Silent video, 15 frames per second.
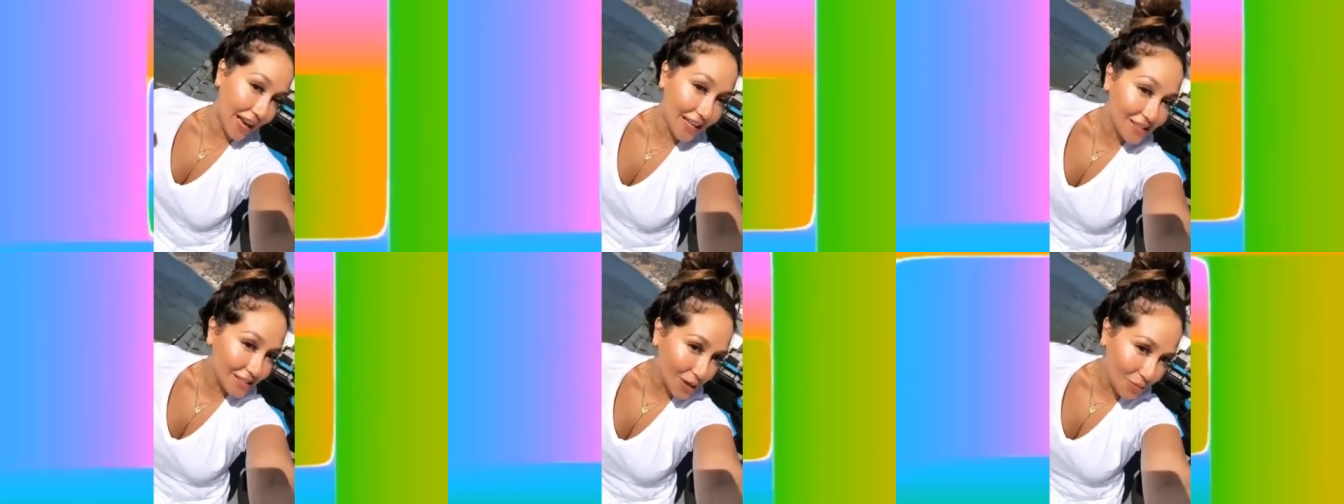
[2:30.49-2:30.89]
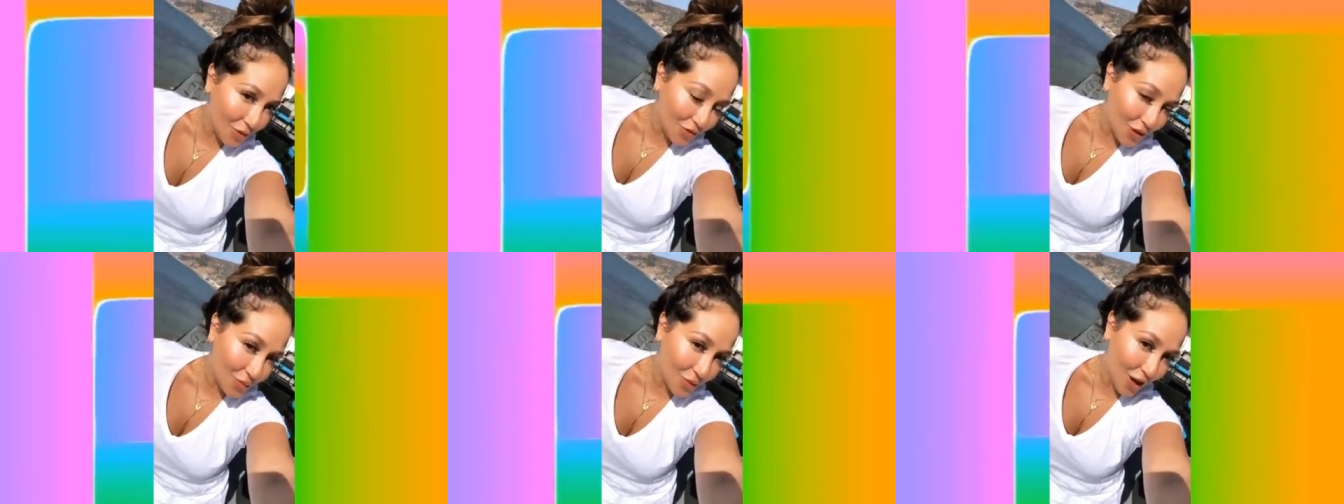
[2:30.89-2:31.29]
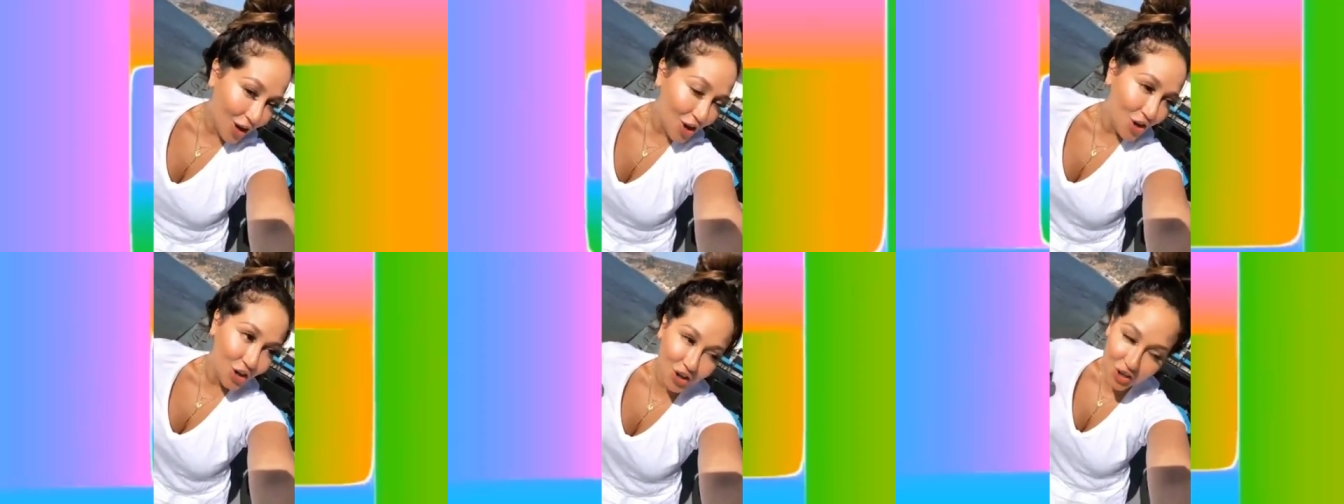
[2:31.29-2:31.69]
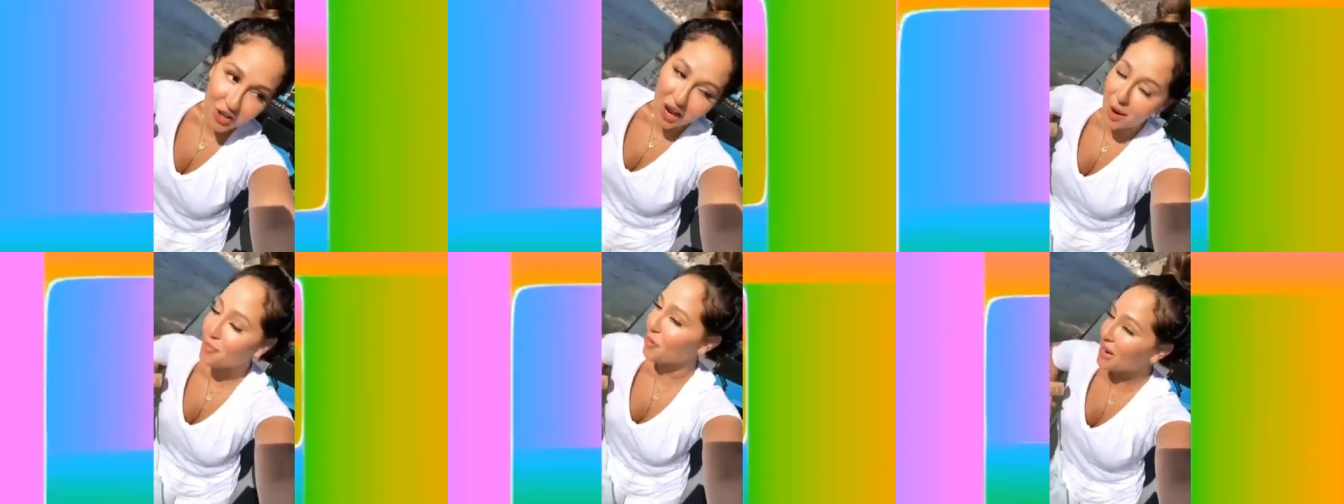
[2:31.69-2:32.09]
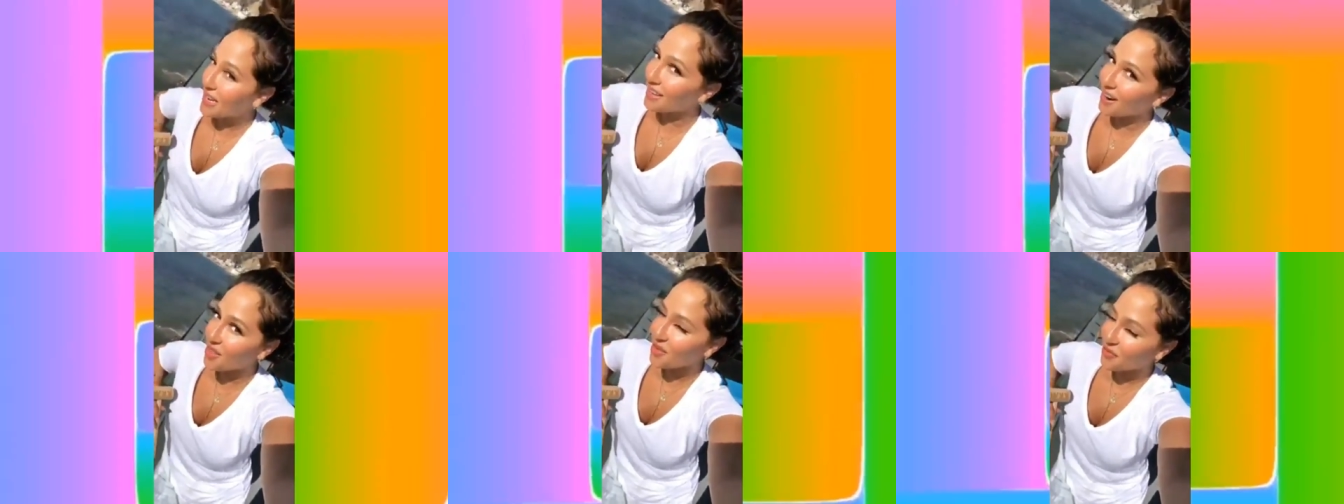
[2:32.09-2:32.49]
and some of them could not
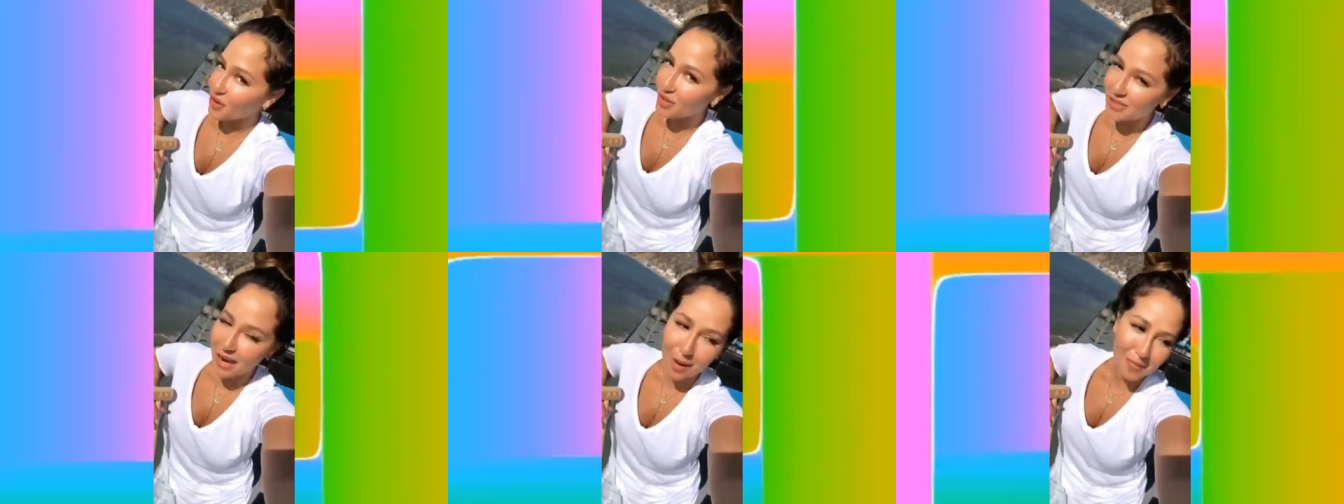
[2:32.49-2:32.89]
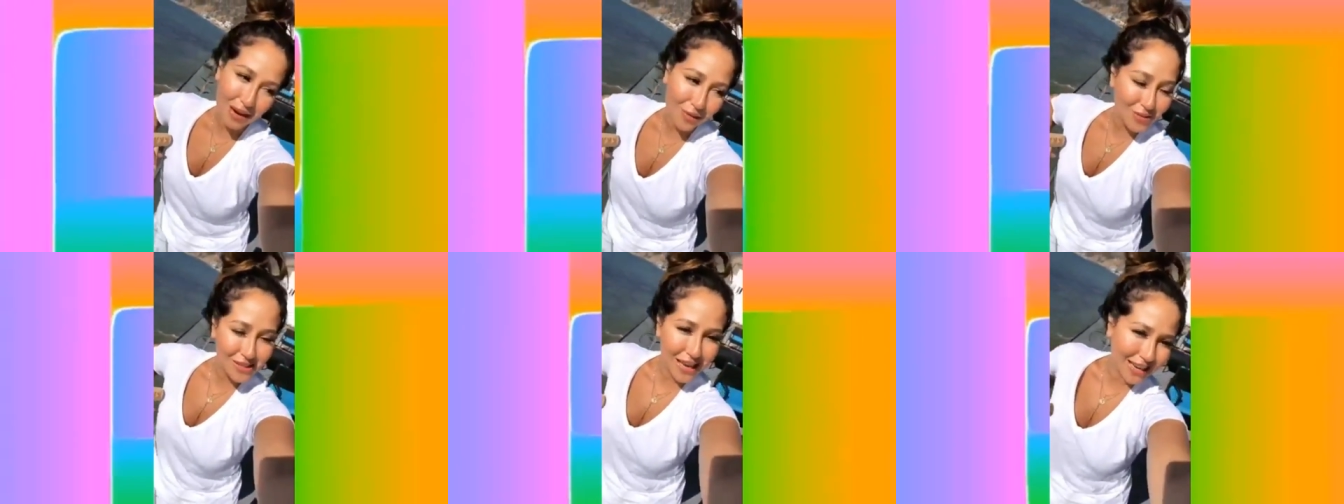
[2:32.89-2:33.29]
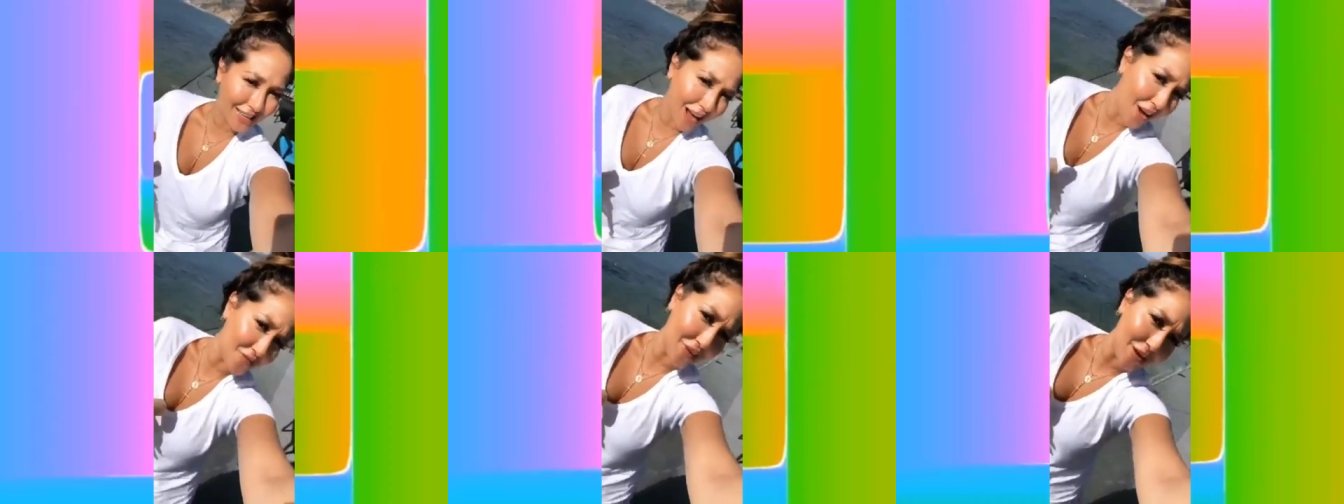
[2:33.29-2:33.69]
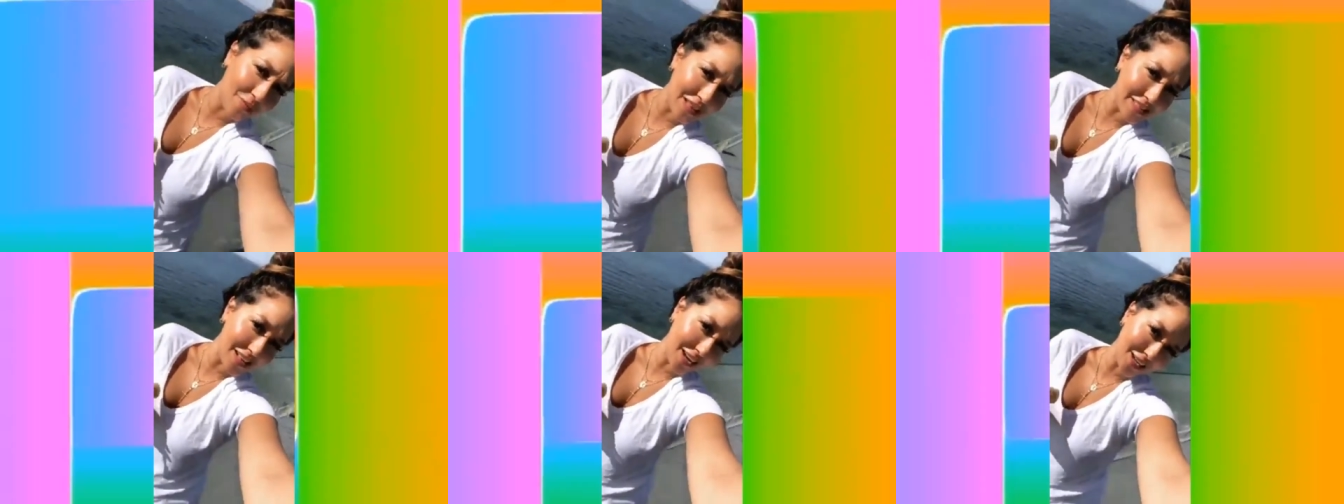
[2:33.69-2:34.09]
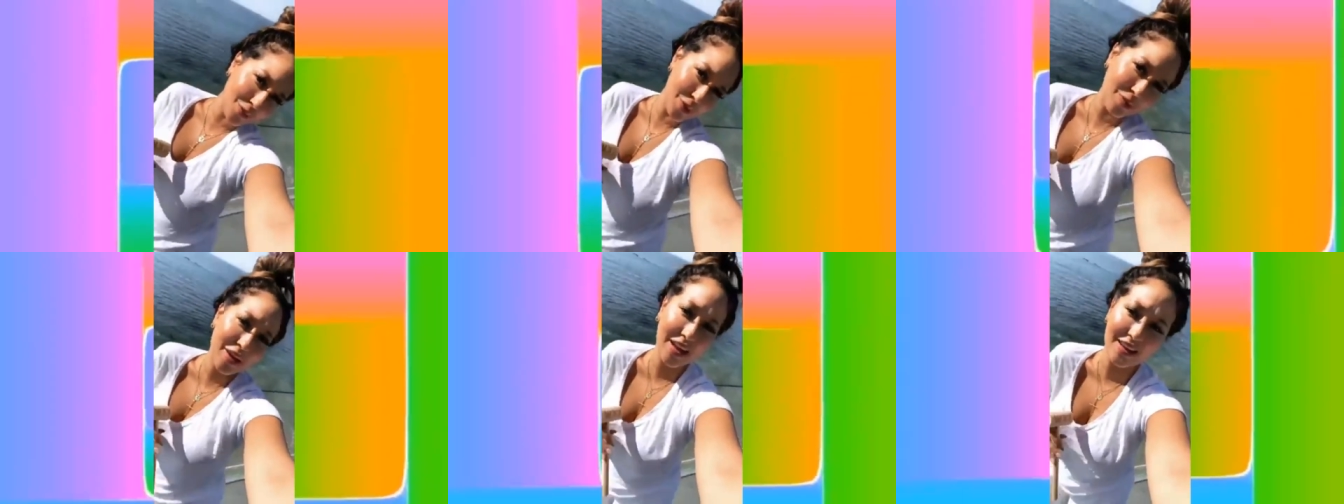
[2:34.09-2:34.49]
break it on the first time, and I was like, nah, fam, that's not gonna
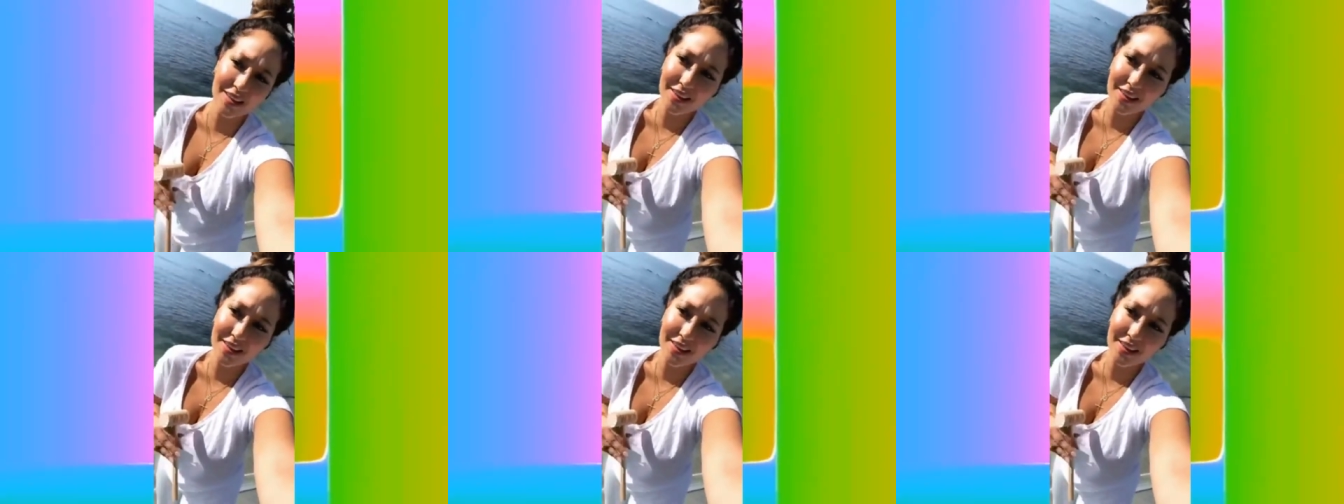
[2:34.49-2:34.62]
be me.